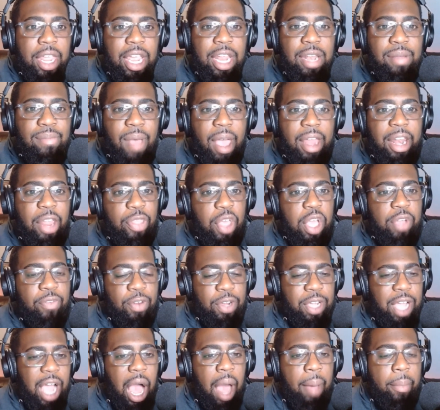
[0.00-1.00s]
in mind, I think
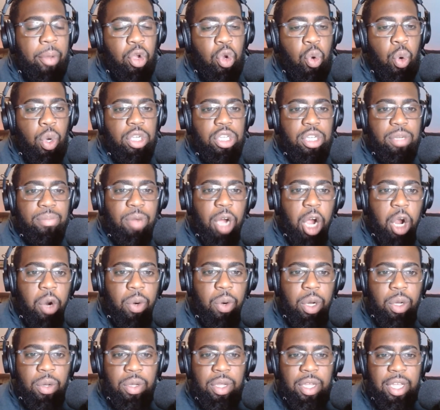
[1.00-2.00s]
for Kyle McCord
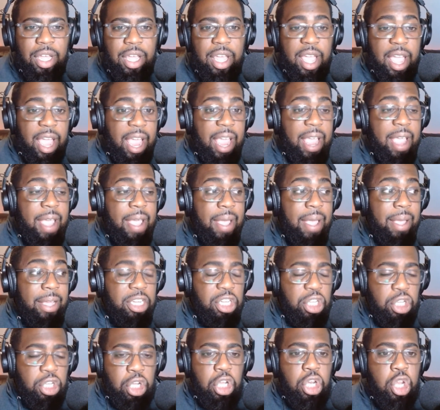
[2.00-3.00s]
tomorrow,
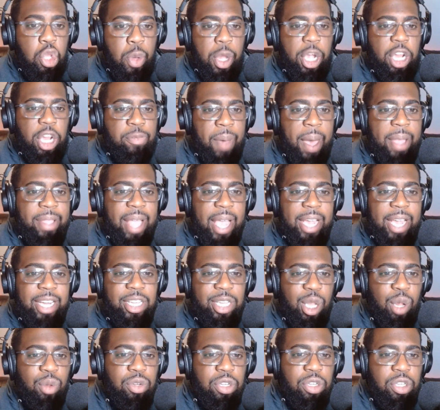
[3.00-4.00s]
should you expect a
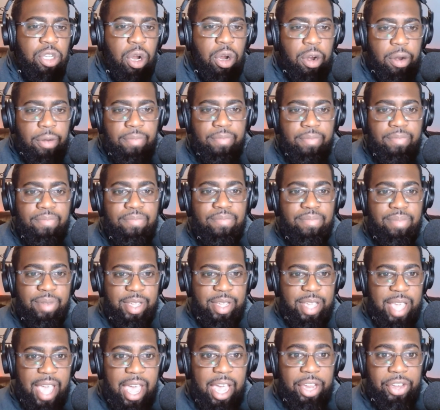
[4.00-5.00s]
slow start?
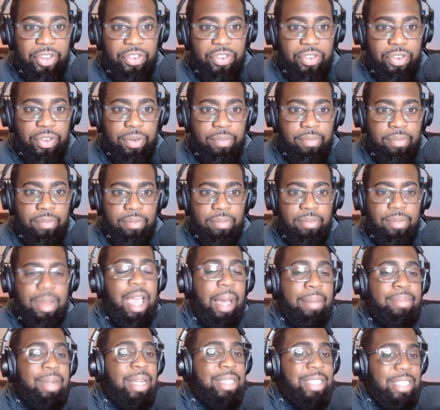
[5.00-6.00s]
Yes. Now,
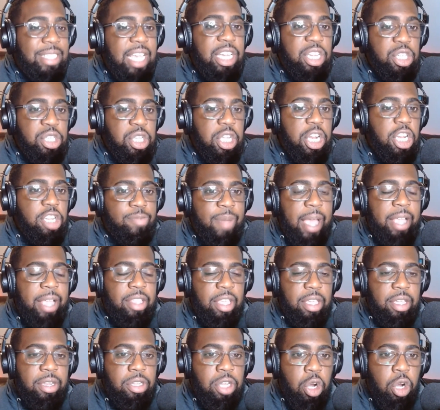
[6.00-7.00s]
I'm not saying you should expect
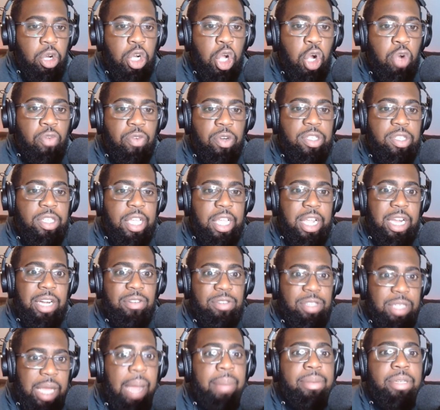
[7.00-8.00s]
turnovers and
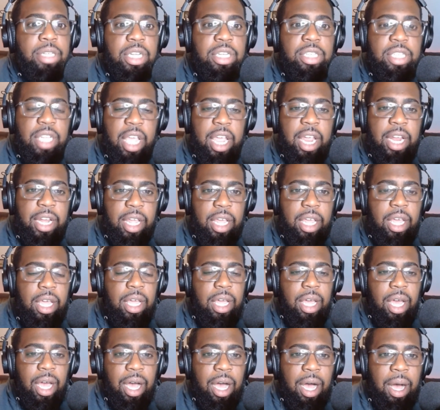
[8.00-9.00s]
interceptions
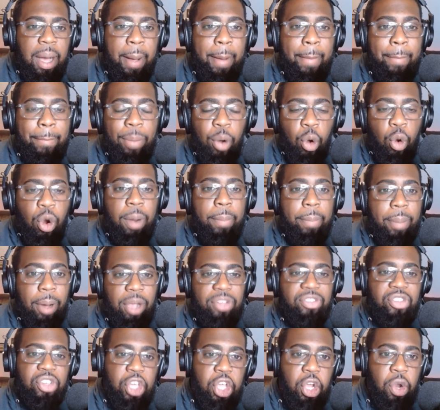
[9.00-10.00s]
and poor ball
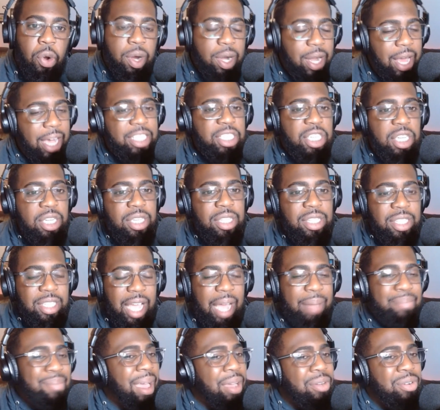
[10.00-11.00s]
security.
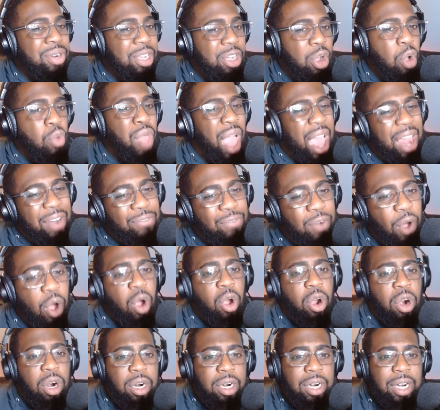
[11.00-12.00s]
I'm not going to go that
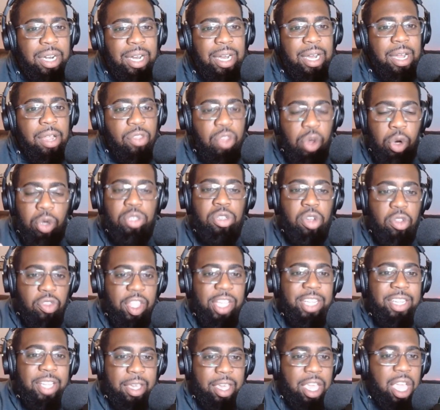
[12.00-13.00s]
far. Those are
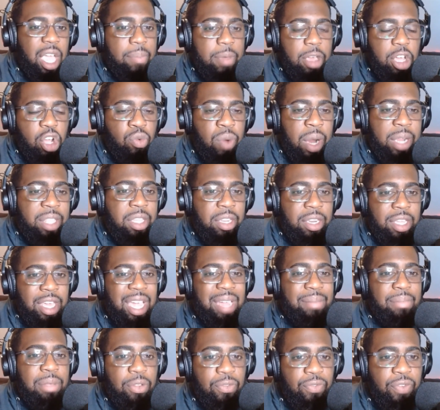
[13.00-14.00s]
things that can be corrected,
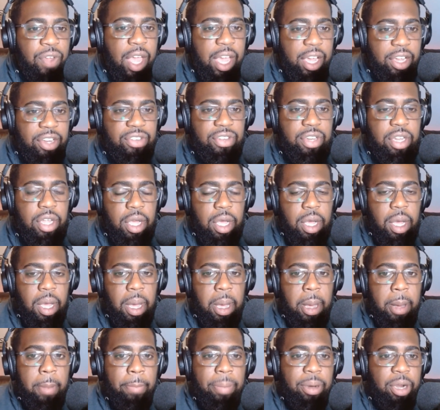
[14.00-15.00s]
can be fixed.
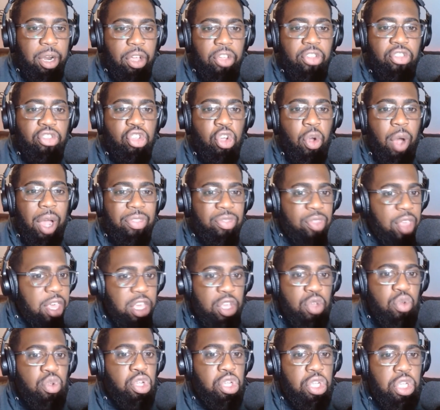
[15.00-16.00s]
But also, I
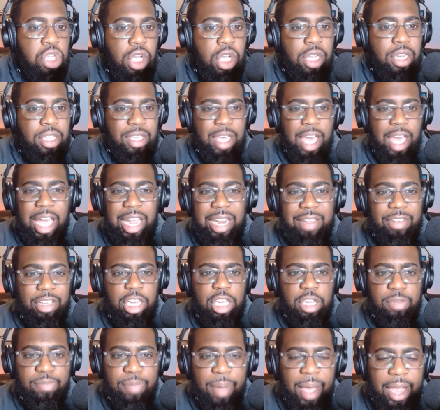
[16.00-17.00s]
think you should kind of
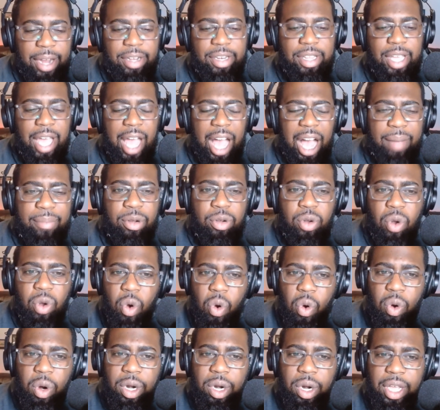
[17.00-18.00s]
expect Kyle
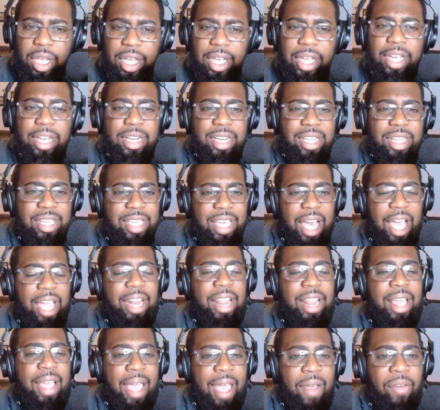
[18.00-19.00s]
McCord to
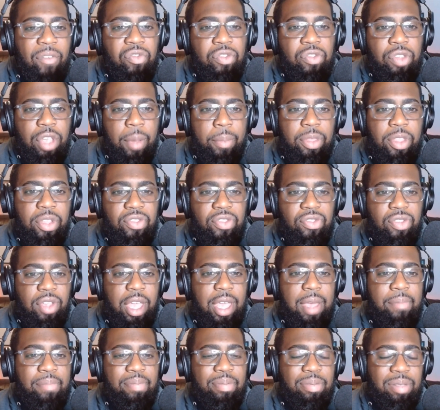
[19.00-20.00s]
kind of have some of the
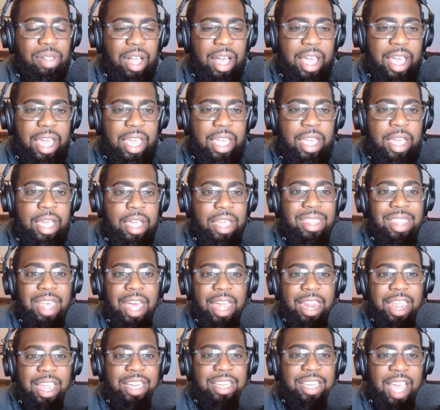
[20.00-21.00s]
same play
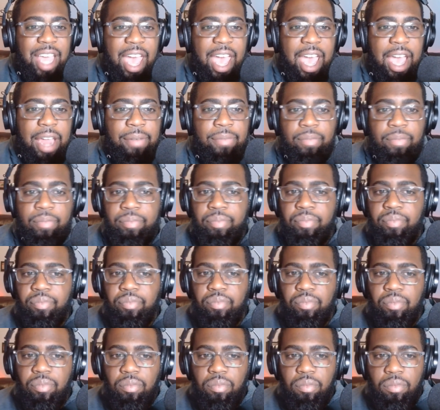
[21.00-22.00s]
that he has had
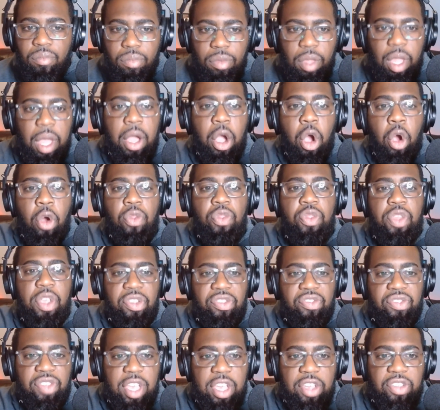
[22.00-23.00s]
this
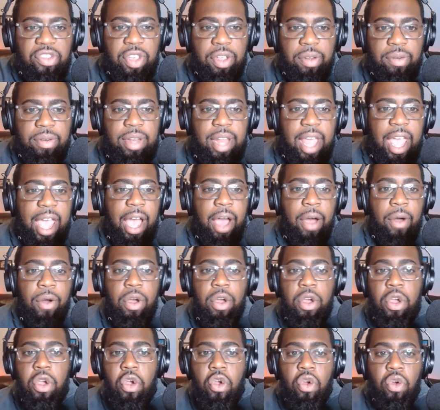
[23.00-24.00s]
season. Now,
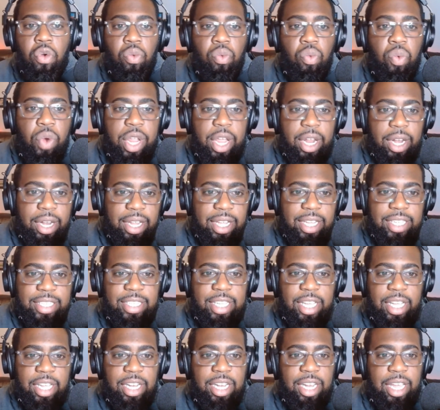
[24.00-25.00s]

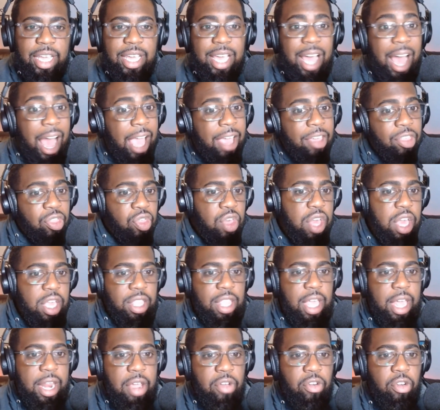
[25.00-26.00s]
realistically, I think
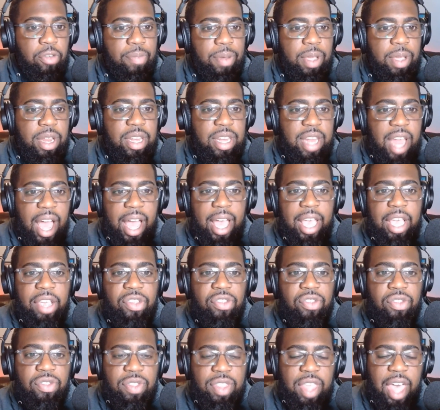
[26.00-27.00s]
that it would be
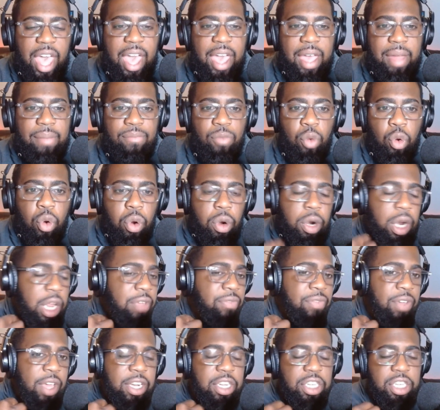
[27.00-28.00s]
nice that, or
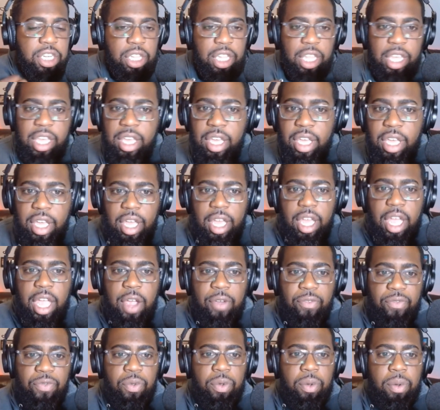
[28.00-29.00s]
eventually, if